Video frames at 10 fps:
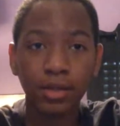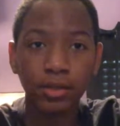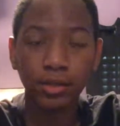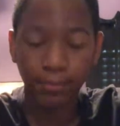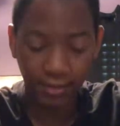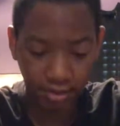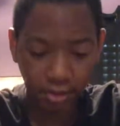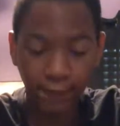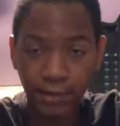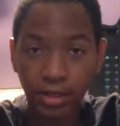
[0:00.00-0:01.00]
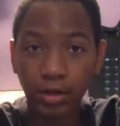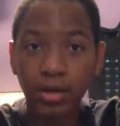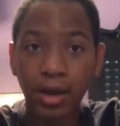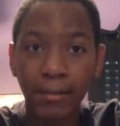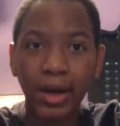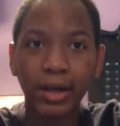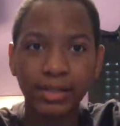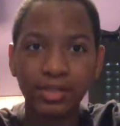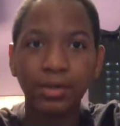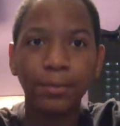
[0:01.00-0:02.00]
The video come out and
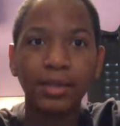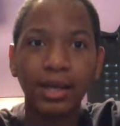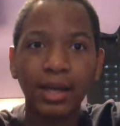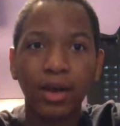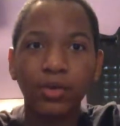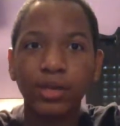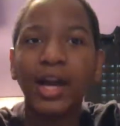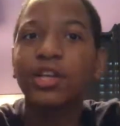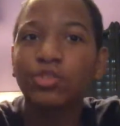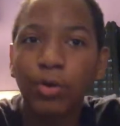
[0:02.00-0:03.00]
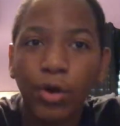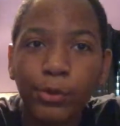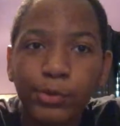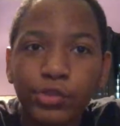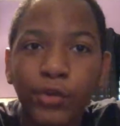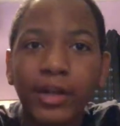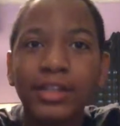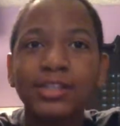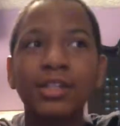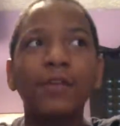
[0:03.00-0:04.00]
still play on the actual home screen and
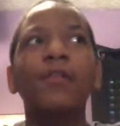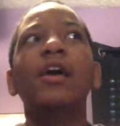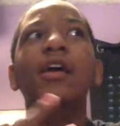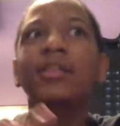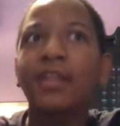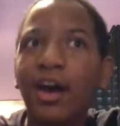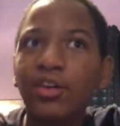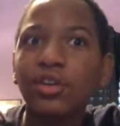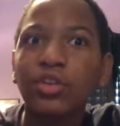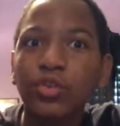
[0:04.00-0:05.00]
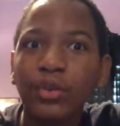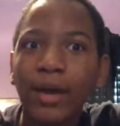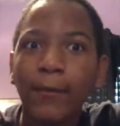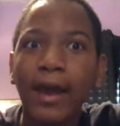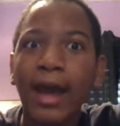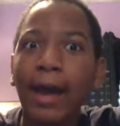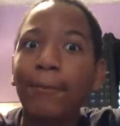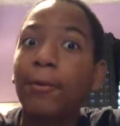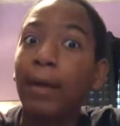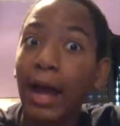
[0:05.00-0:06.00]
stuff. Now you can do that with Apple,
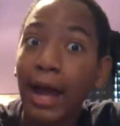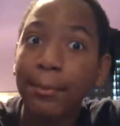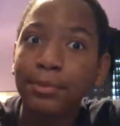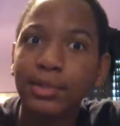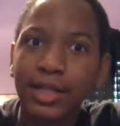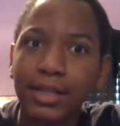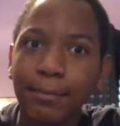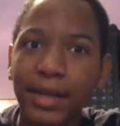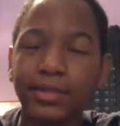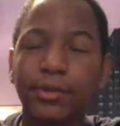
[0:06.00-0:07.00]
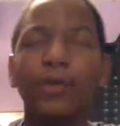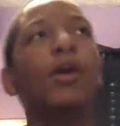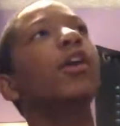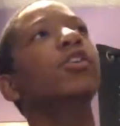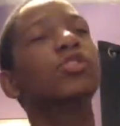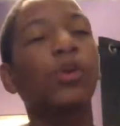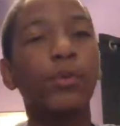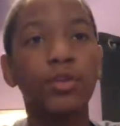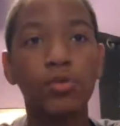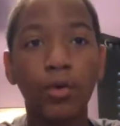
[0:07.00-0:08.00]
but Apple did it better. So when
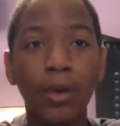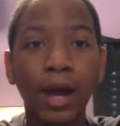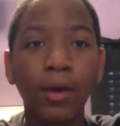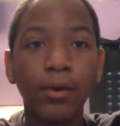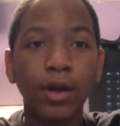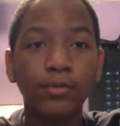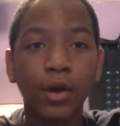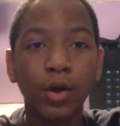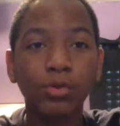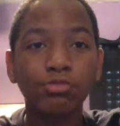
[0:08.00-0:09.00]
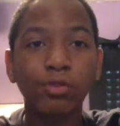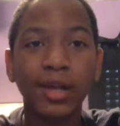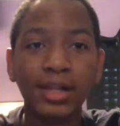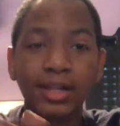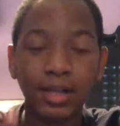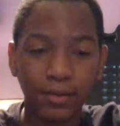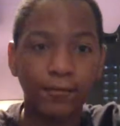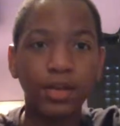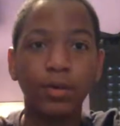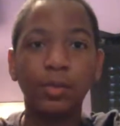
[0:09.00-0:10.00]
you go out of the home screen, the
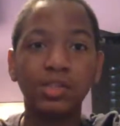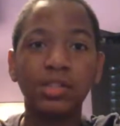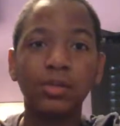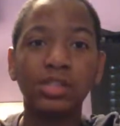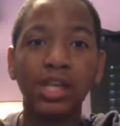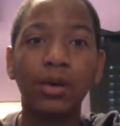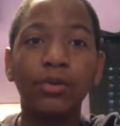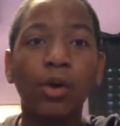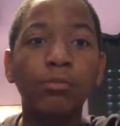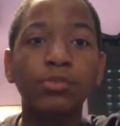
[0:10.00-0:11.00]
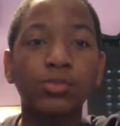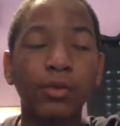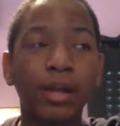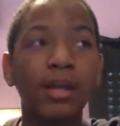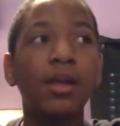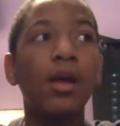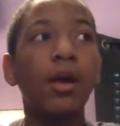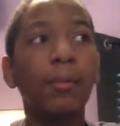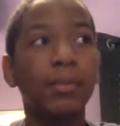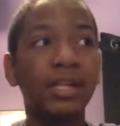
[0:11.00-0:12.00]
video will still stay on the home screen,
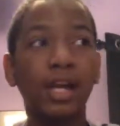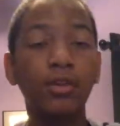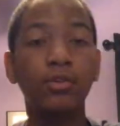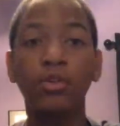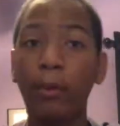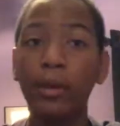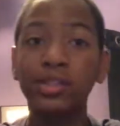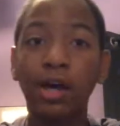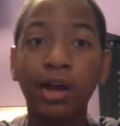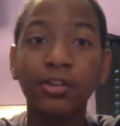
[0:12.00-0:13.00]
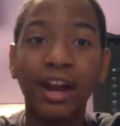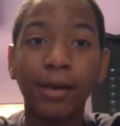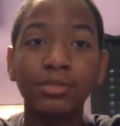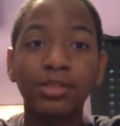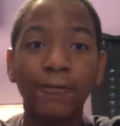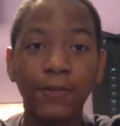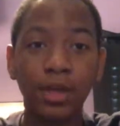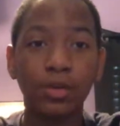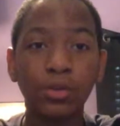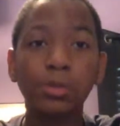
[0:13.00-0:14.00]
but then you can go into other apps in the video.
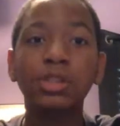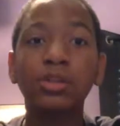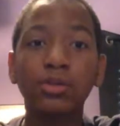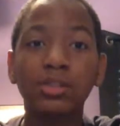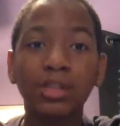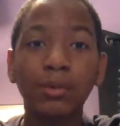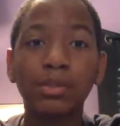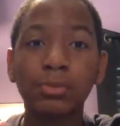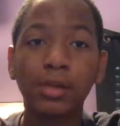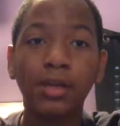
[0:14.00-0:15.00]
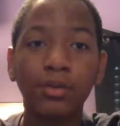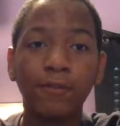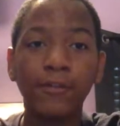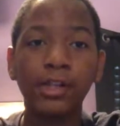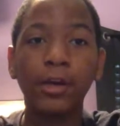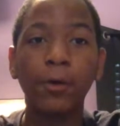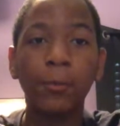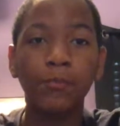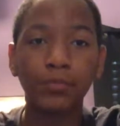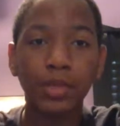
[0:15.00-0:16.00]
You will still see what's playing on the video.
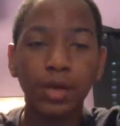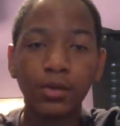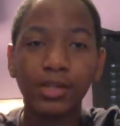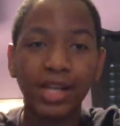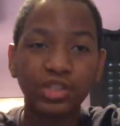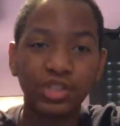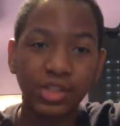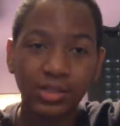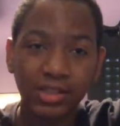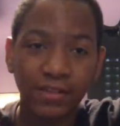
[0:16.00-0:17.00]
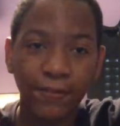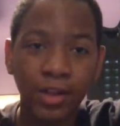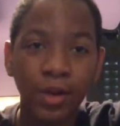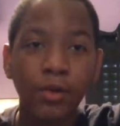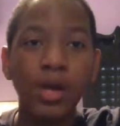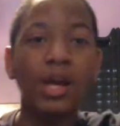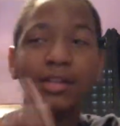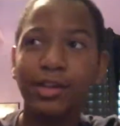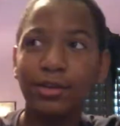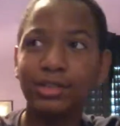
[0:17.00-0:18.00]
You can actually still see the video.
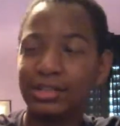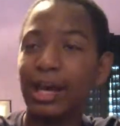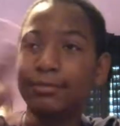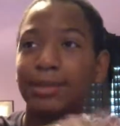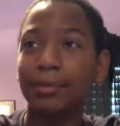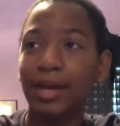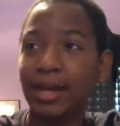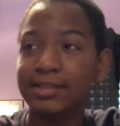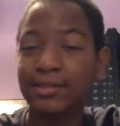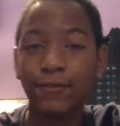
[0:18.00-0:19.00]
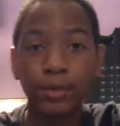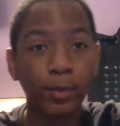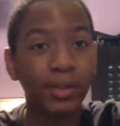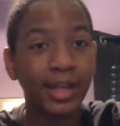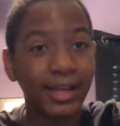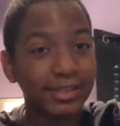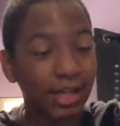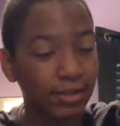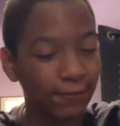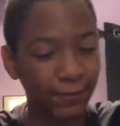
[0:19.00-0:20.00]
Then you can tap the X if you want to X
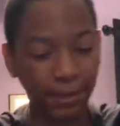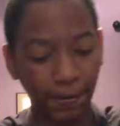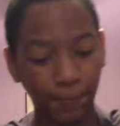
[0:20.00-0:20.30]
out the video.